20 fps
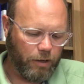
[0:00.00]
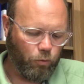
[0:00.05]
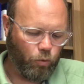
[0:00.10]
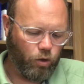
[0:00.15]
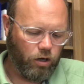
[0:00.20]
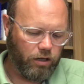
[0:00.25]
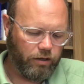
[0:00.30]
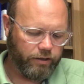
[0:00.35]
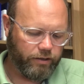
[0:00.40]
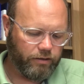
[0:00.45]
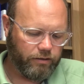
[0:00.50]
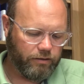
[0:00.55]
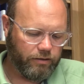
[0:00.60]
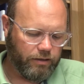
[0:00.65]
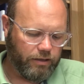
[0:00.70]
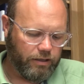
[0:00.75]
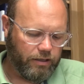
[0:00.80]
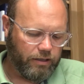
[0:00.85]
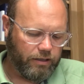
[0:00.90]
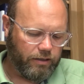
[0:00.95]
wallet
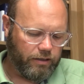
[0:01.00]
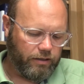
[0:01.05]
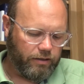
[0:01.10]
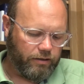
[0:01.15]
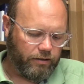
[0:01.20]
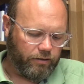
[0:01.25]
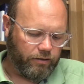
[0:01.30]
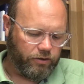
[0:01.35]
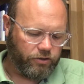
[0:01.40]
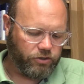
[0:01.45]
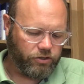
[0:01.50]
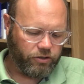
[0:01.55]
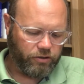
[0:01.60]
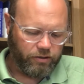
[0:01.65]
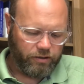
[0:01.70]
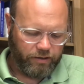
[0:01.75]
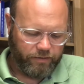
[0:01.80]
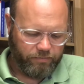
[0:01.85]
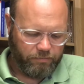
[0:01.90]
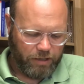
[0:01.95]
and the shirt
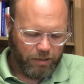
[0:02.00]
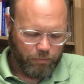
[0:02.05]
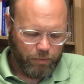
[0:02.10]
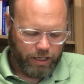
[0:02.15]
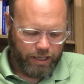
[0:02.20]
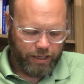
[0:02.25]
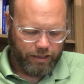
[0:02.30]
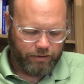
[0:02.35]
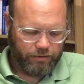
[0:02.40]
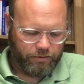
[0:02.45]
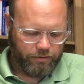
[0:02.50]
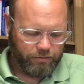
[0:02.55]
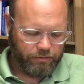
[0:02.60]
off my back,